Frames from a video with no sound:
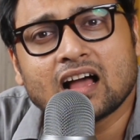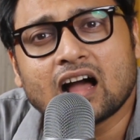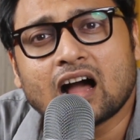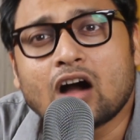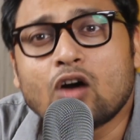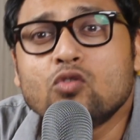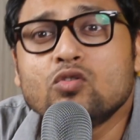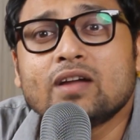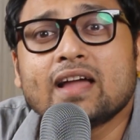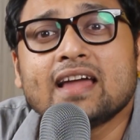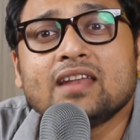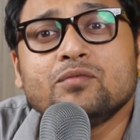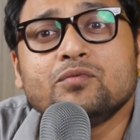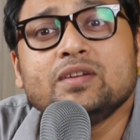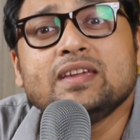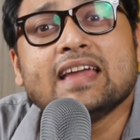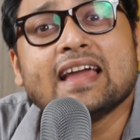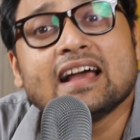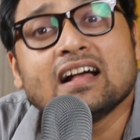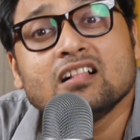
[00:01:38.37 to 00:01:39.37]
how can
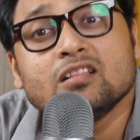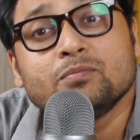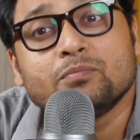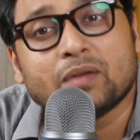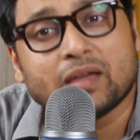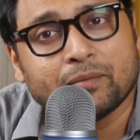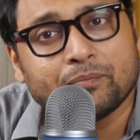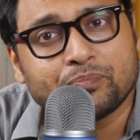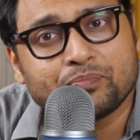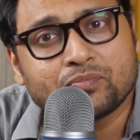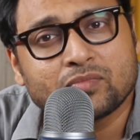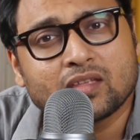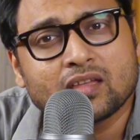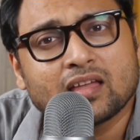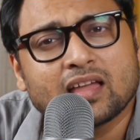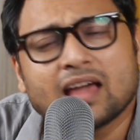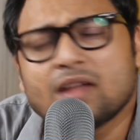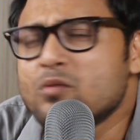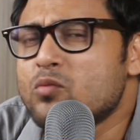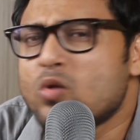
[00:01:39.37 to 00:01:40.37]
we help him?
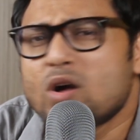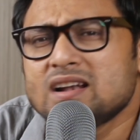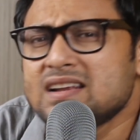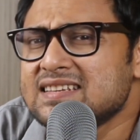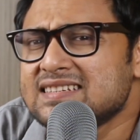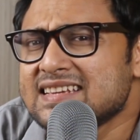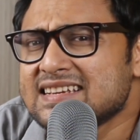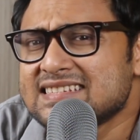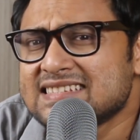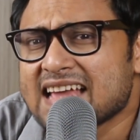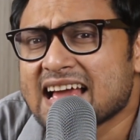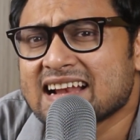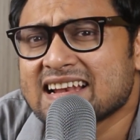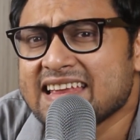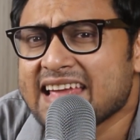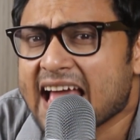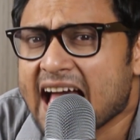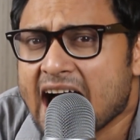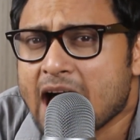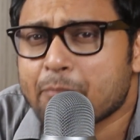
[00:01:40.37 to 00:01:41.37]
And what is
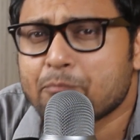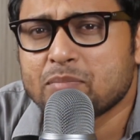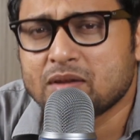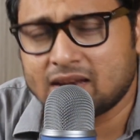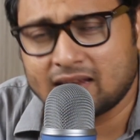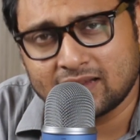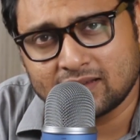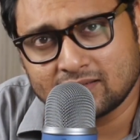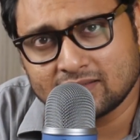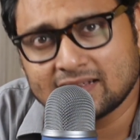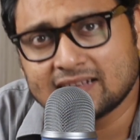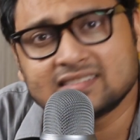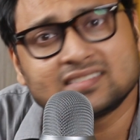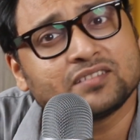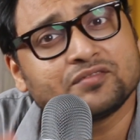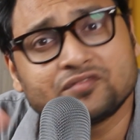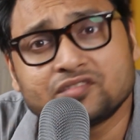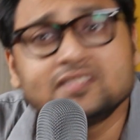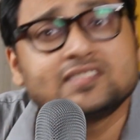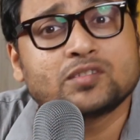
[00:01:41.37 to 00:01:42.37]
exactly happening? That's
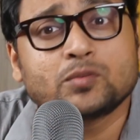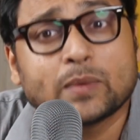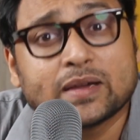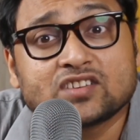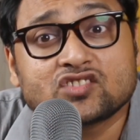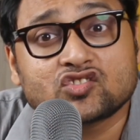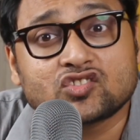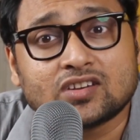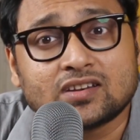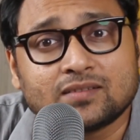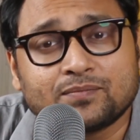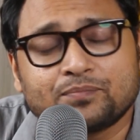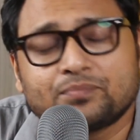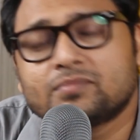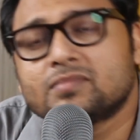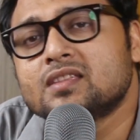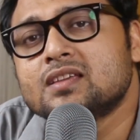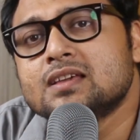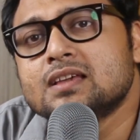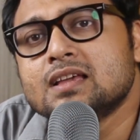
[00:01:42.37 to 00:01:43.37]
the first question.
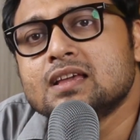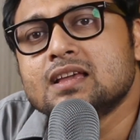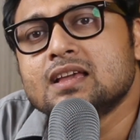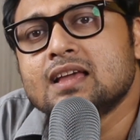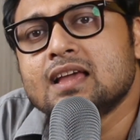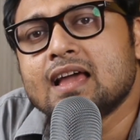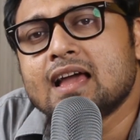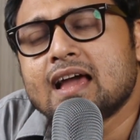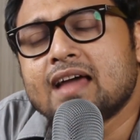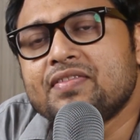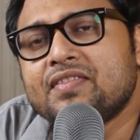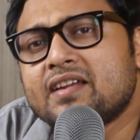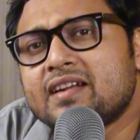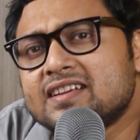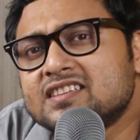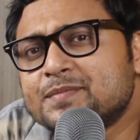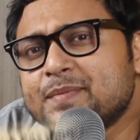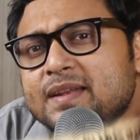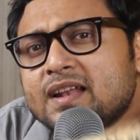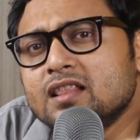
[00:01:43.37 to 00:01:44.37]
And there
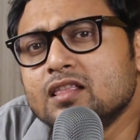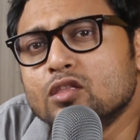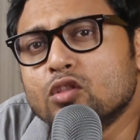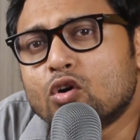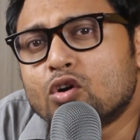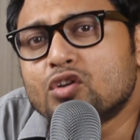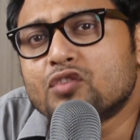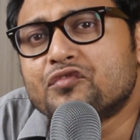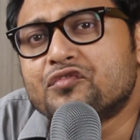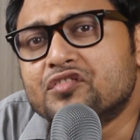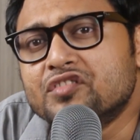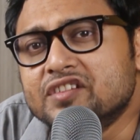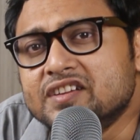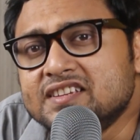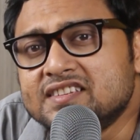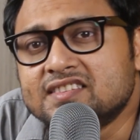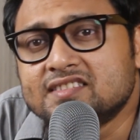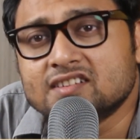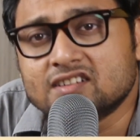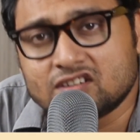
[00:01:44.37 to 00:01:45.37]
has been a lot of
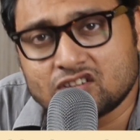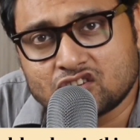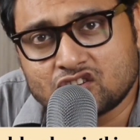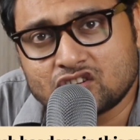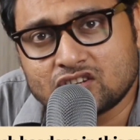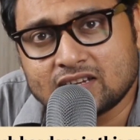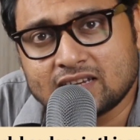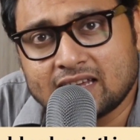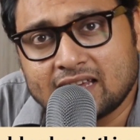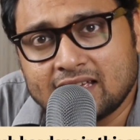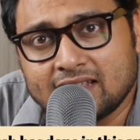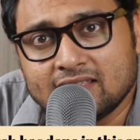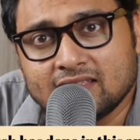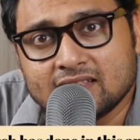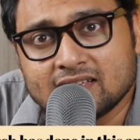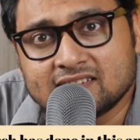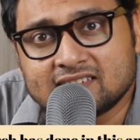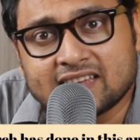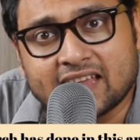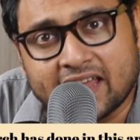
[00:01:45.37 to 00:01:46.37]
research in
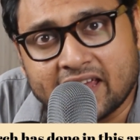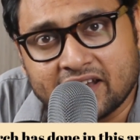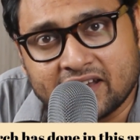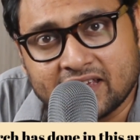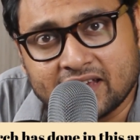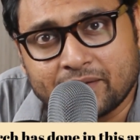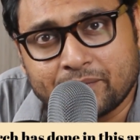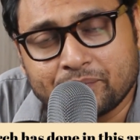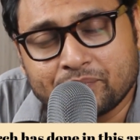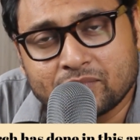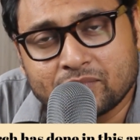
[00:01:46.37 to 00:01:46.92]
this area.